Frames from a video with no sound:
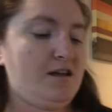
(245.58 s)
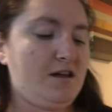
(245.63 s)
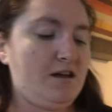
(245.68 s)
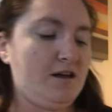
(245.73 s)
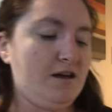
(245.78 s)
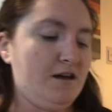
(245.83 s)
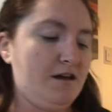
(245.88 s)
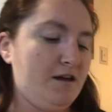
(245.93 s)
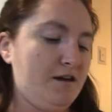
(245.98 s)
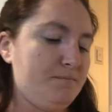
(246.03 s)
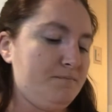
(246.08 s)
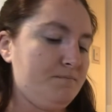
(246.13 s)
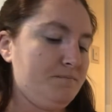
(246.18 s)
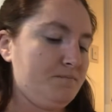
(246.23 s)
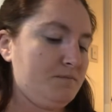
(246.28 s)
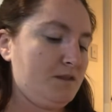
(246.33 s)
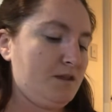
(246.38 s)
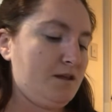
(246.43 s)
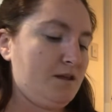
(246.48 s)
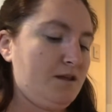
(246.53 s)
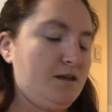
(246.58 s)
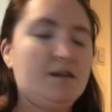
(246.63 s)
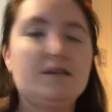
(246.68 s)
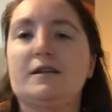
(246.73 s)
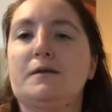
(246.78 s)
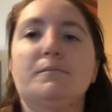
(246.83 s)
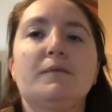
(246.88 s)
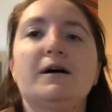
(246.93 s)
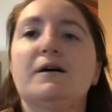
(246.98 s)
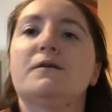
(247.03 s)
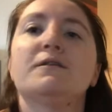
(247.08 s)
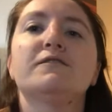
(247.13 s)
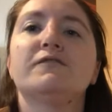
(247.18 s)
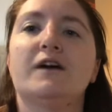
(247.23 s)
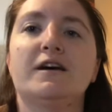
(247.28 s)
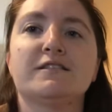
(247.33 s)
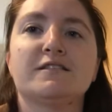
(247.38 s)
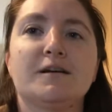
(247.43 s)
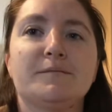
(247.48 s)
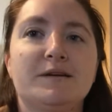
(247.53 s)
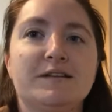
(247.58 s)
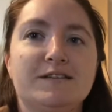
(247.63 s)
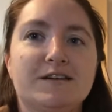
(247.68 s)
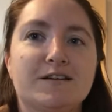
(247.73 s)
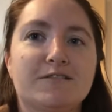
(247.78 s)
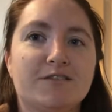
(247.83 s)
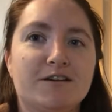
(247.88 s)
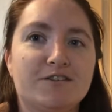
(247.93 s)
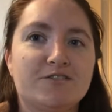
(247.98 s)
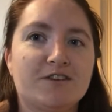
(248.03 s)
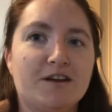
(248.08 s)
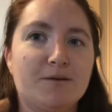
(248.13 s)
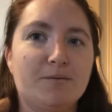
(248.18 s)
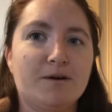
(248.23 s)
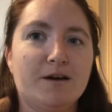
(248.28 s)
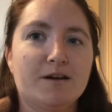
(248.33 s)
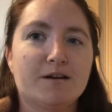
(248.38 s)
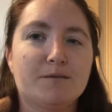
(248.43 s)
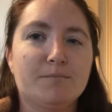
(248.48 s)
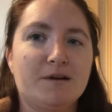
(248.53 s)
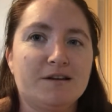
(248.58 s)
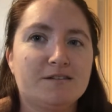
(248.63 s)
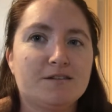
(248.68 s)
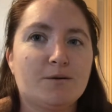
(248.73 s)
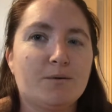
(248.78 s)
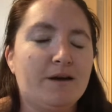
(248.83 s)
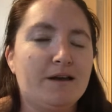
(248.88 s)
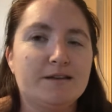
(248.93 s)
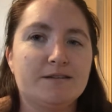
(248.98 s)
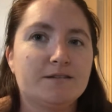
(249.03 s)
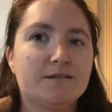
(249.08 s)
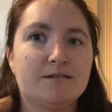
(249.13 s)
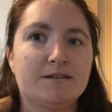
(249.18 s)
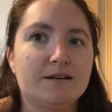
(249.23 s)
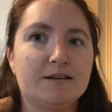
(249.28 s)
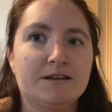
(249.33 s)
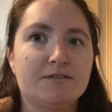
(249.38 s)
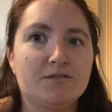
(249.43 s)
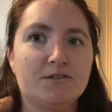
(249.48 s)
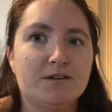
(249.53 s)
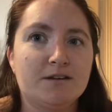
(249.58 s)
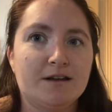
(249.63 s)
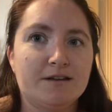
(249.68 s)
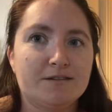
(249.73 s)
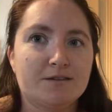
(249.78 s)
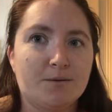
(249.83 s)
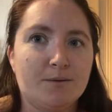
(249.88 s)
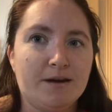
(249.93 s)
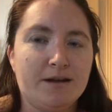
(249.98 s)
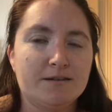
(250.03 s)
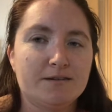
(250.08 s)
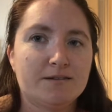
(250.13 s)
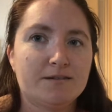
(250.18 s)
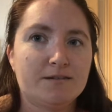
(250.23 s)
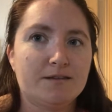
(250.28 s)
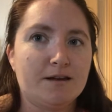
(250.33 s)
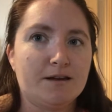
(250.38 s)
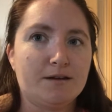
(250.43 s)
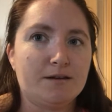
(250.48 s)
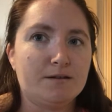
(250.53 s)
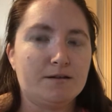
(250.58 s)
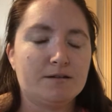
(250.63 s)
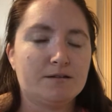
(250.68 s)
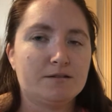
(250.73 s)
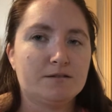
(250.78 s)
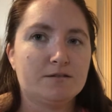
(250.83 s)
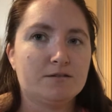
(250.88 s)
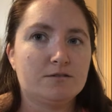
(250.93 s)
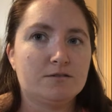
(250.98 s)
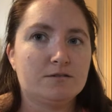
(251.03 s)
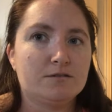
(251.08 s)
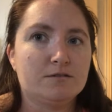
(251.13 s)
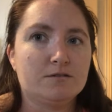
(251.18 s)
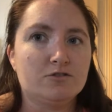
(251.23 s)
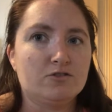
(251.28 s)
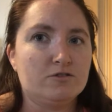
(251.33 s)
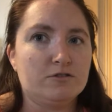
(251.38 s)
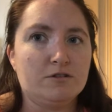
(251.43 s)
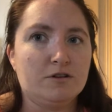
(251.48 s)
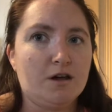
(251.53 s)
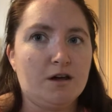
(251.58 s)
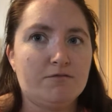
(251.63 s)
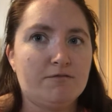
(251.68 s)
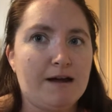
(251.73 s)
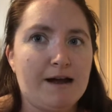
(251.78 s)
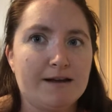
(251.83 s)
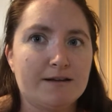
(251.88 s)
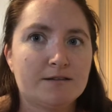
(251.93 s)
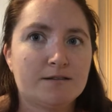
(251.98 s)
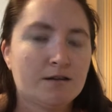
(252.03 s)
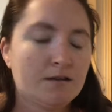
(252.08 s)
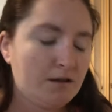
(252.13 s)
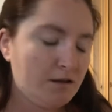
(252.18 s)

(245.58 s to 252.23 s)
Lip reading: Now, first time I did crochet work, my squares didn't even look like squares, they just looked like rags.